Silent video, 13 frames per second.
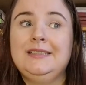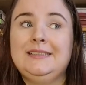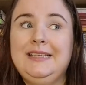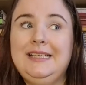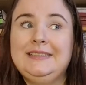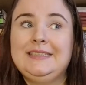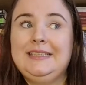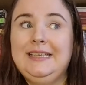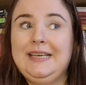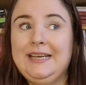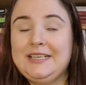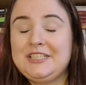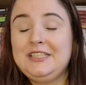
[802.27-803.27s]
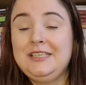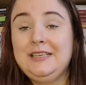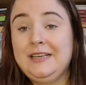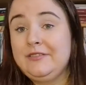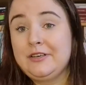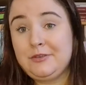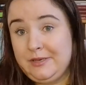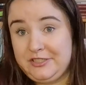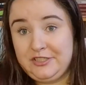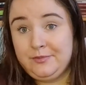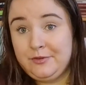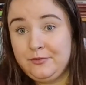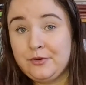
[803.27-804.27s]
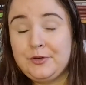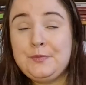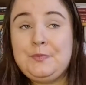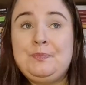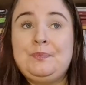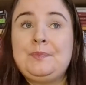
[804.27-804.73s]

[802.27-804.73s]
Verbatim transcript: things that he actually never questioned before.